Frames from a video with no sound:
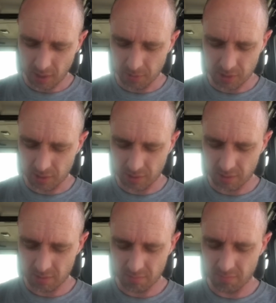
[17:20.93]
I mean, it's
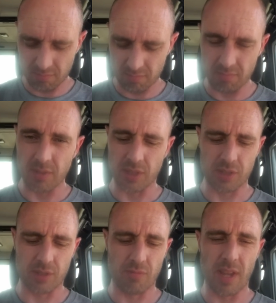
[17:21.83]

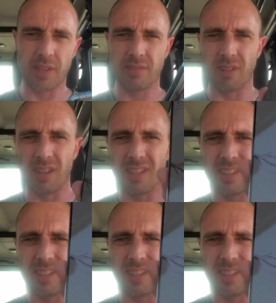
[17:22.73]
just red, right?